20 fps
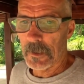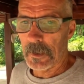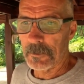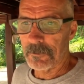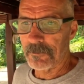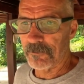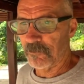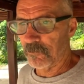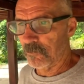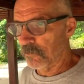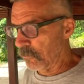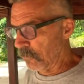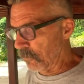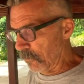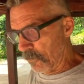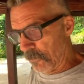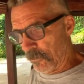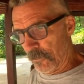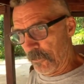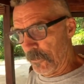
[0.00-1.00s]
I
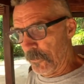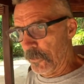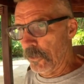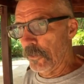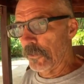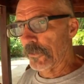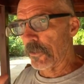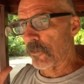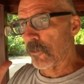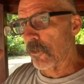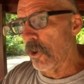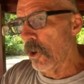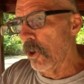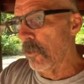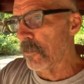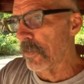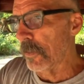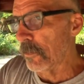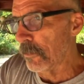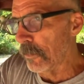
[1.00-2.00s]
used a
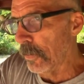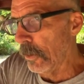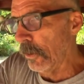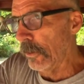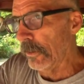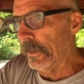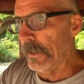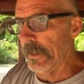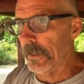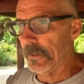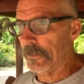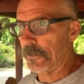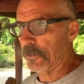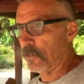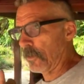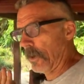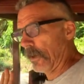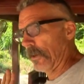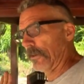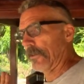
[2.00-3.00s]
rope and pulled it
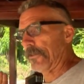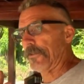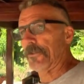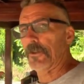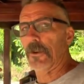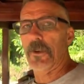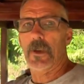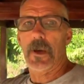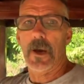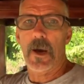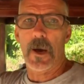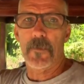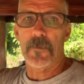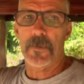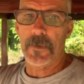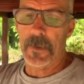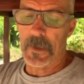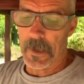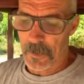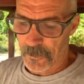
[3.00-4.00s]
to where it stood
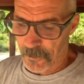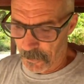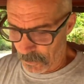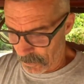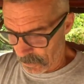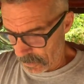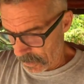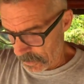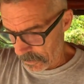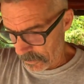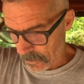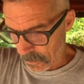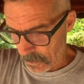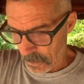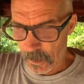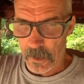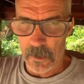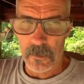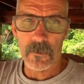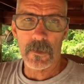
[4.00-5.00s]
up, and then I put it
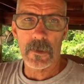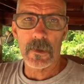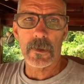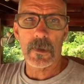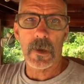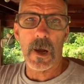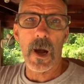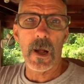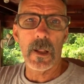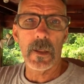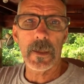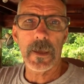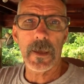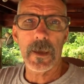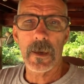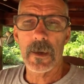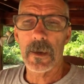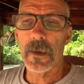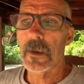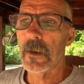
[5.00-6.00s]
under a
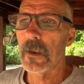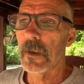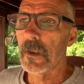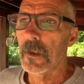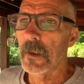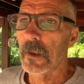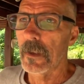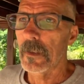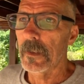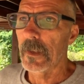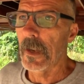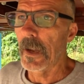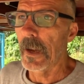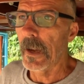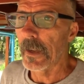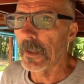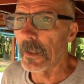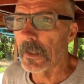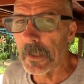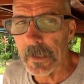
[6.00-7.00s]
dolly, and then
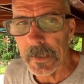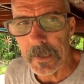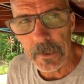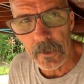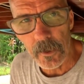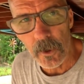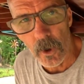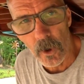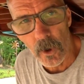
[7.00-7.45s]
I leaned